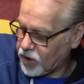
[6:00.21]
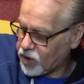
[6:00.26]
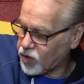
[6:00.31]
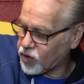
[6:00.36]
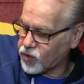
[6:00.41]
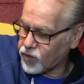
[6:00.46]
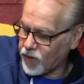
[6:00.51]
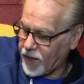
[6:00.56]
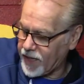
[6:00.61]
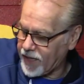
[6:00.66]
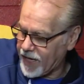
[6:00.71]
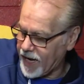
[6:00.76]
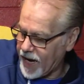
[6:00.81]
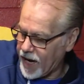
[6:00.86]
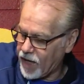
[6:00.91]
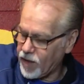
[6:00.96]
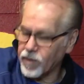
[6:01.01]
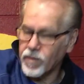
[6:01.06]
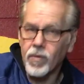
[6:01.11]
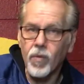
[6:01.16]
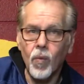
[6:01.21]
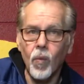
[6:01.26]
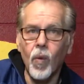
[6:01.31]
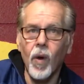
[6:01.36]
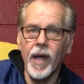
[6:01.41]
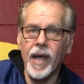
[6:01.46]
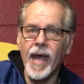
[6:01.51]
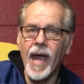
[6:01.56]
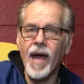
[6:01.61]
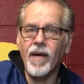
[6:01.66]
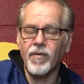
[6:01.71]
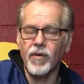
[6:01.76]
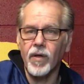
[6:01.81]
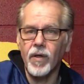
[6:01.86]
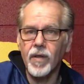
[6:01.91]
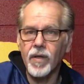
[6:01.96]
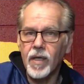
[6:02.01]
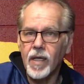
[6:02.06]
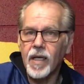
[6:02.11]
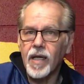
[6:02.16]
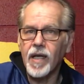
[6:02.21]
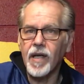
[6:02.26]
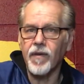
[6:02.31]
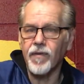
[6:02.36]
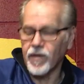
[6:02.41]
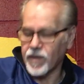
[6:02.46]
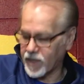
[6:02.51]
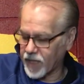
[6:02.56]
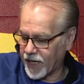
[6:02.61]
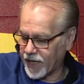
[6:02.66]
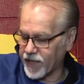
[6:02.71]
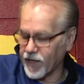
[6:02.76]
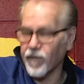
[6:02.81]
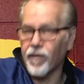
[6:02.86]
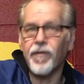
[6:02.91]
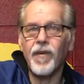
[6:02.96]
straight out, whatever. If it's like a